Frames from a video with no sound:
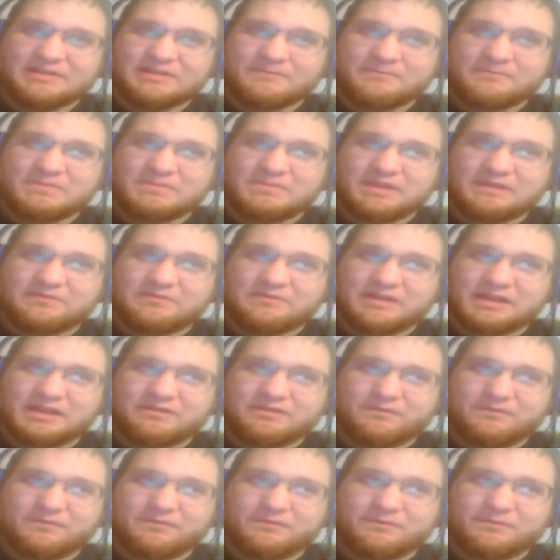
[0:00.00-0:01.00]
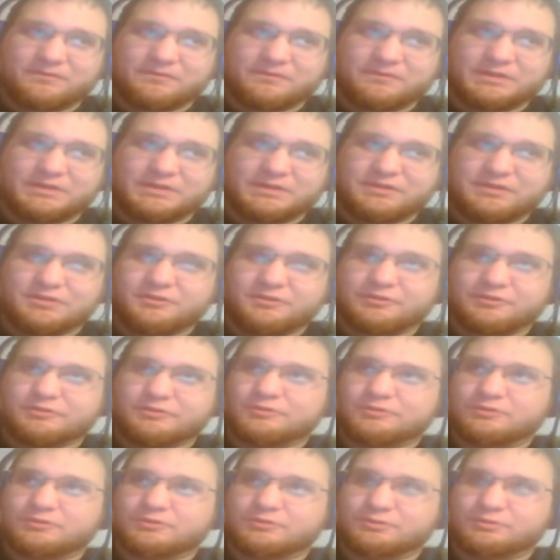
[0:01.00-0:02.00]
they've had a
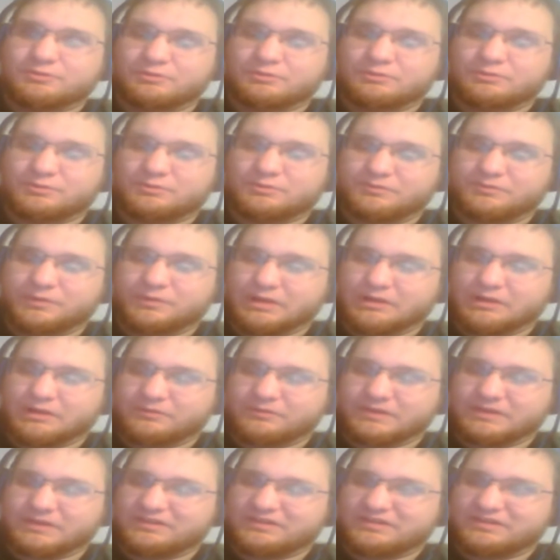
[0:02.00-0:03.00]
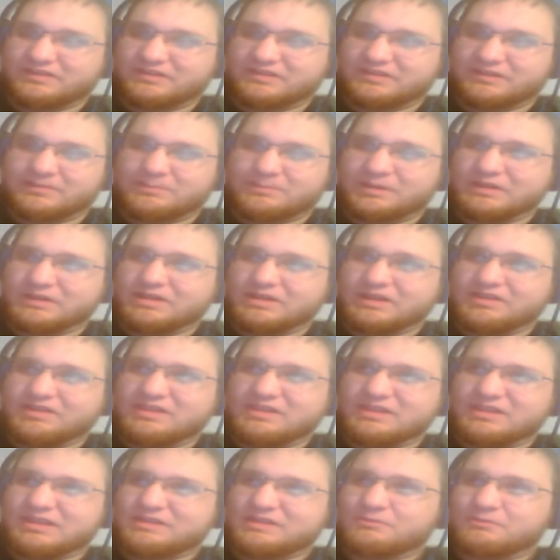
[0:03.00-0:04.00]
few Final Fantasies, but I
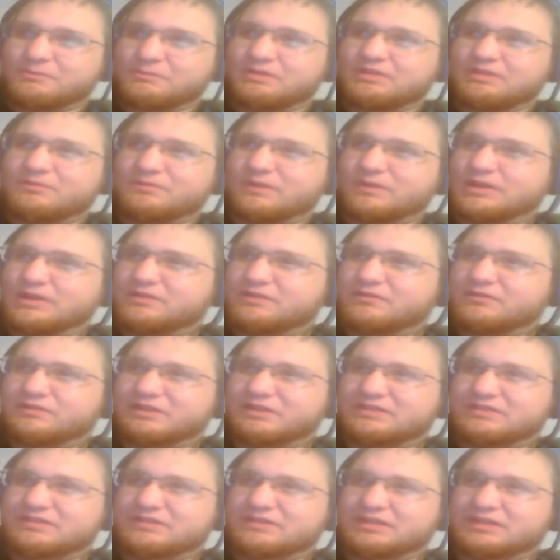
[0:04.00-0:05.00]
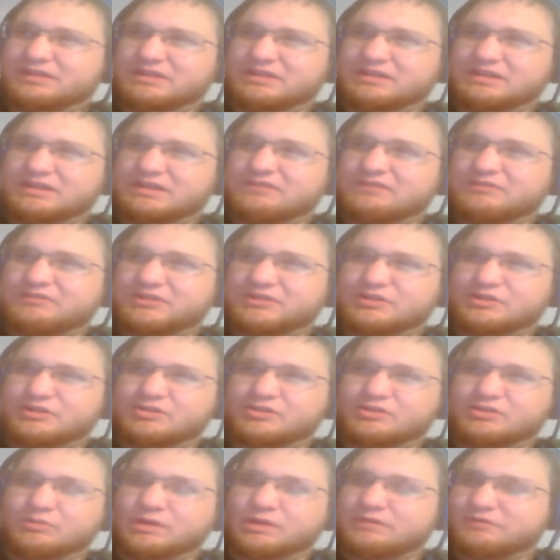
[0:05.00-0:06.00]
think it was Final Fantasy 11 or
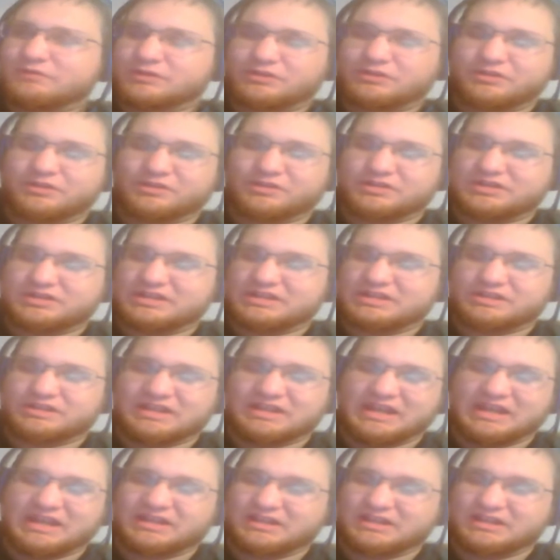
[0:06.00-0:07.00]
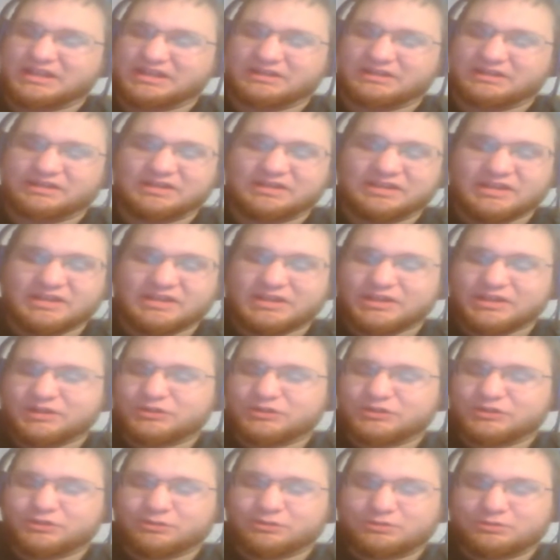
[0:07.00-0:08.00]
12 or 13. They had like
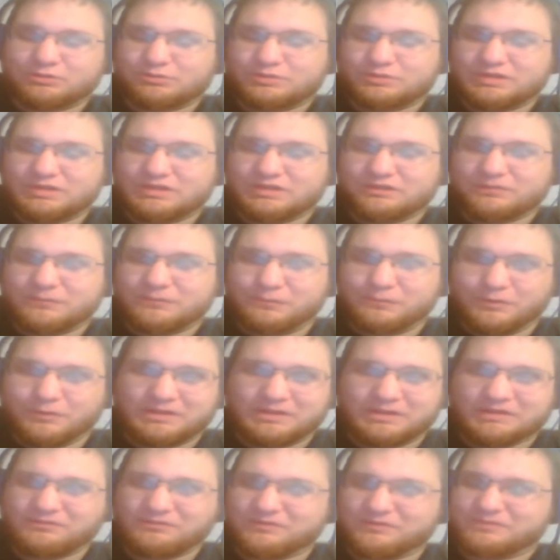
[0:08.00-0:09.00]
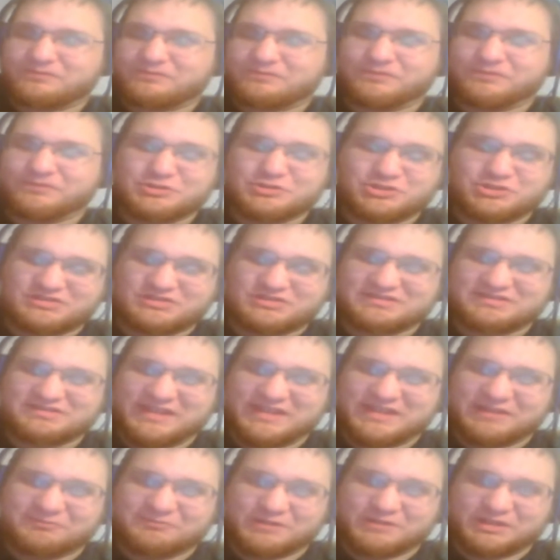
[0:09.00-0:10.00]
2, 3, or 4 different versions of
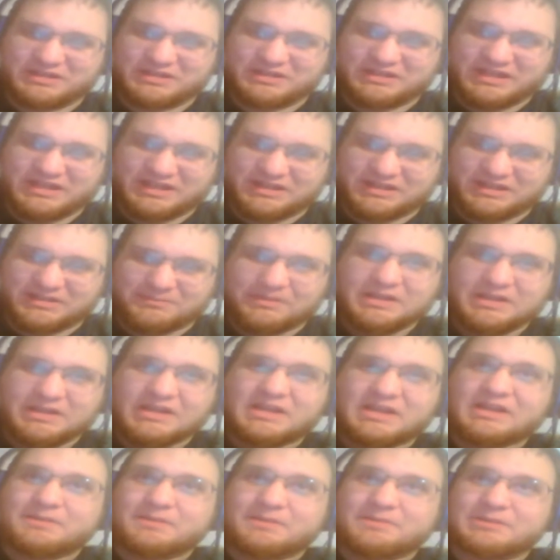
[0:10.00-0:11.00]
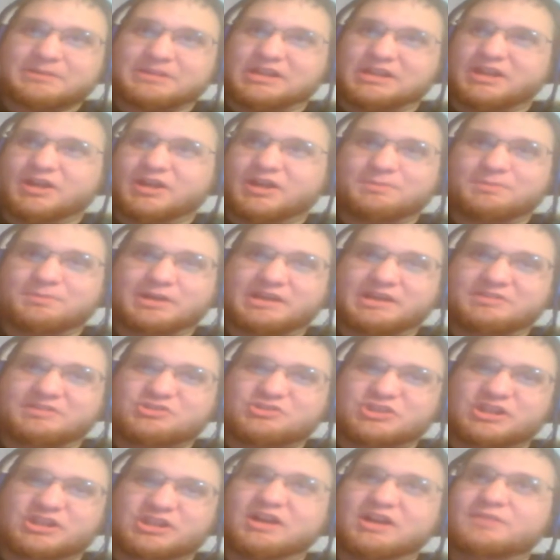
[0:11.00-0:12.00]
that one game, but they are
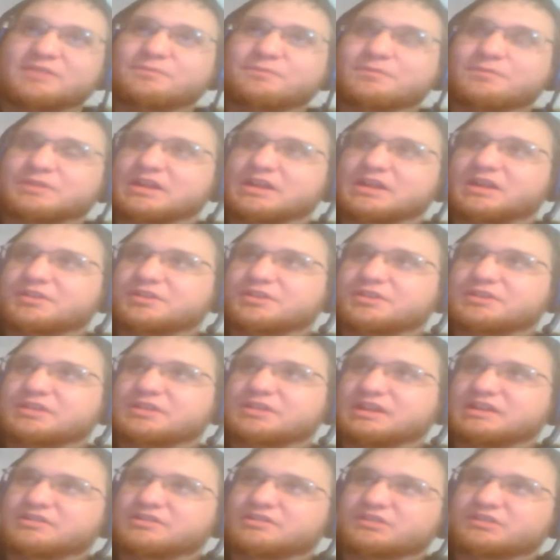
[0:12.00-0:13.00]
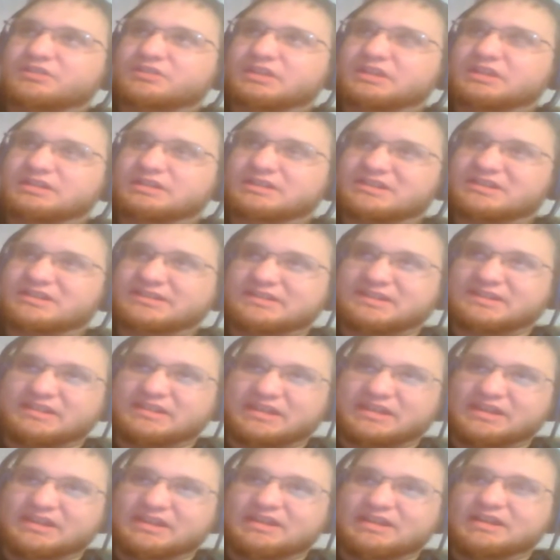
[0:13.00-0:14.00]
branching off with other titles like
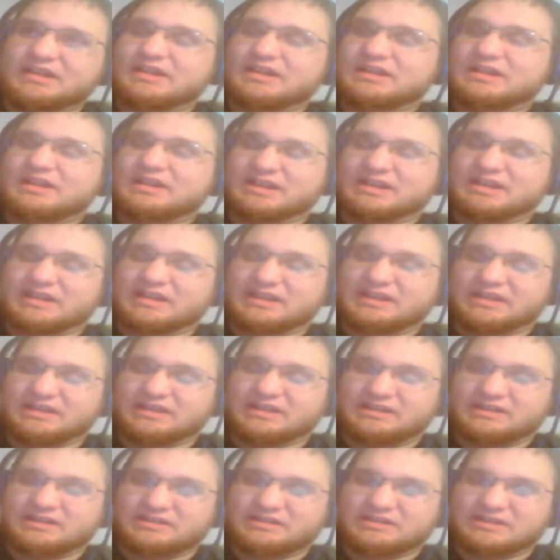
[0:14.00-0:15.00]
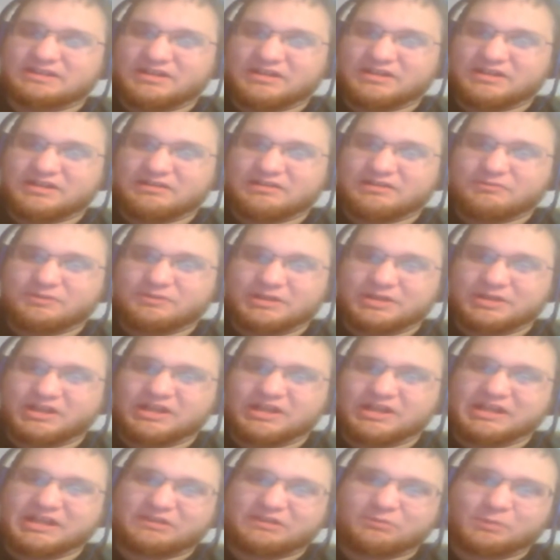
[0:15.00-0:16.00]
Dissidia and
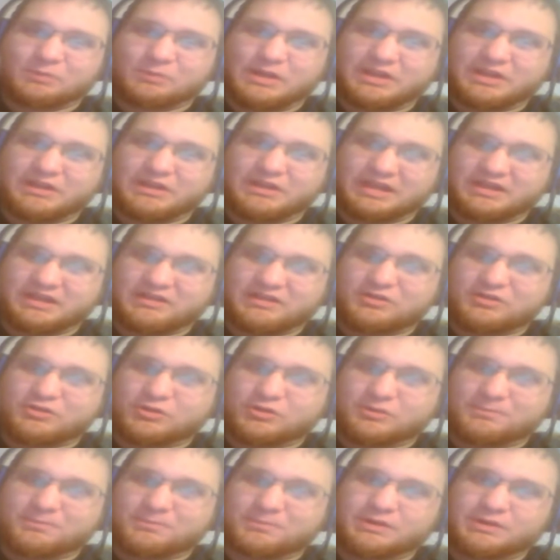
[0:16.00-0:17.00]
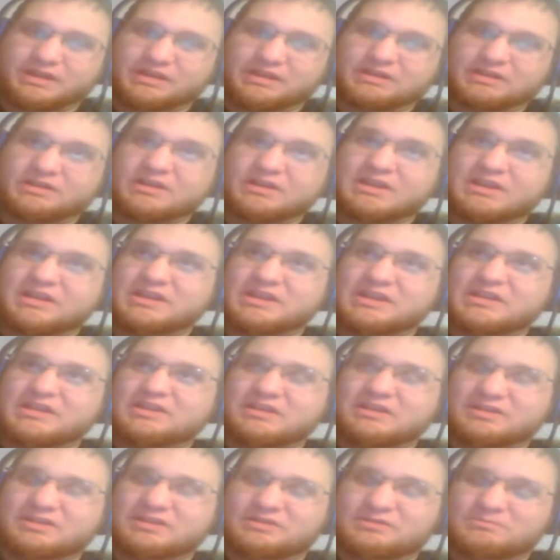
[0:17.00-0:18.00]
whatnot as well that incorporate
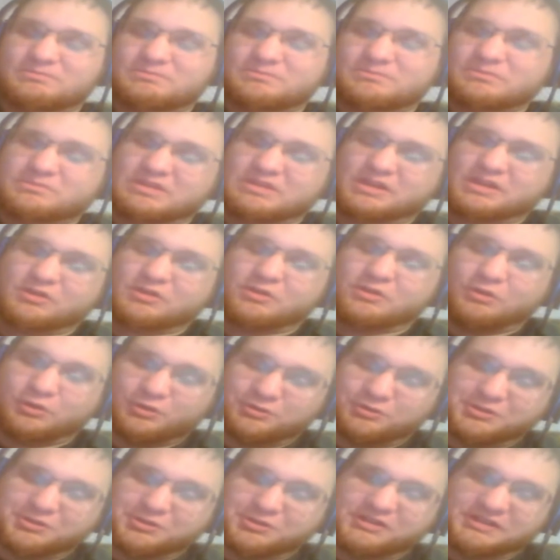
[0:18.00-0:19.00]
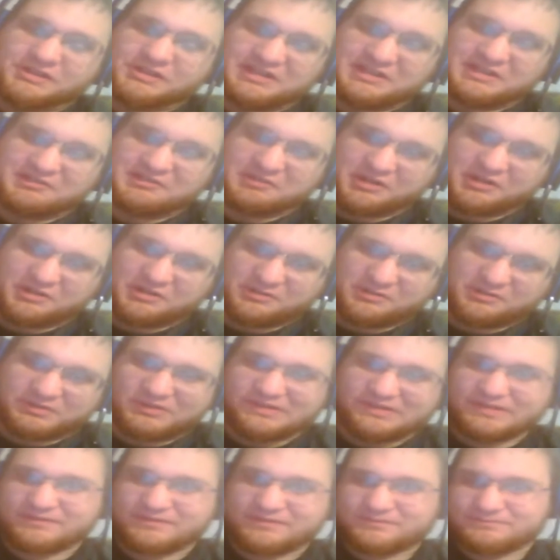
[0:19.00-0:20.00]
their older heroes.